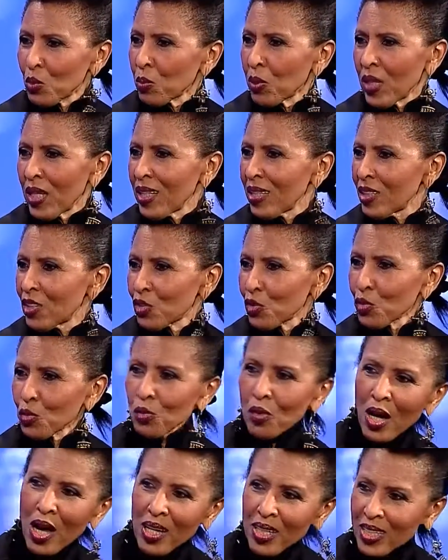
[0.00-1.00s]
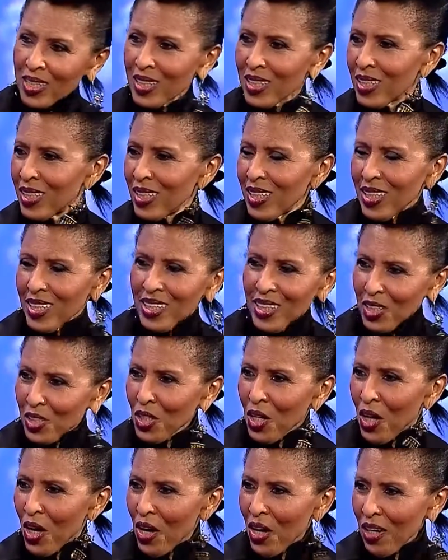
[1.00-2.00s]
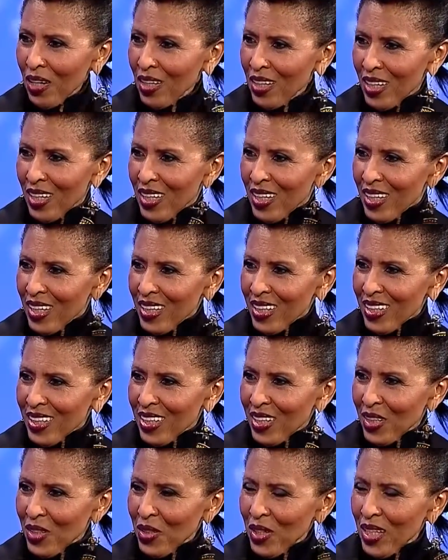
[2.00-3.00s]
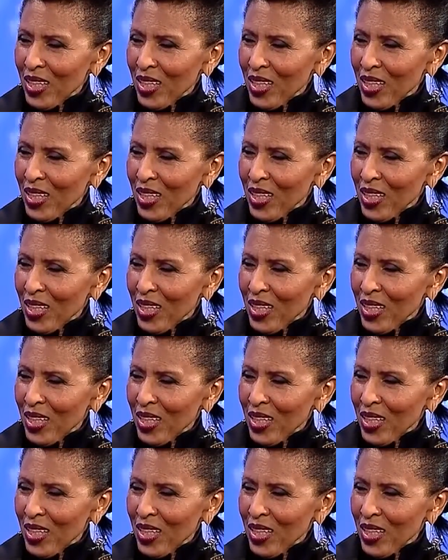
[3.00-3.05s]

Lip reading: playing as rock guitar. You know,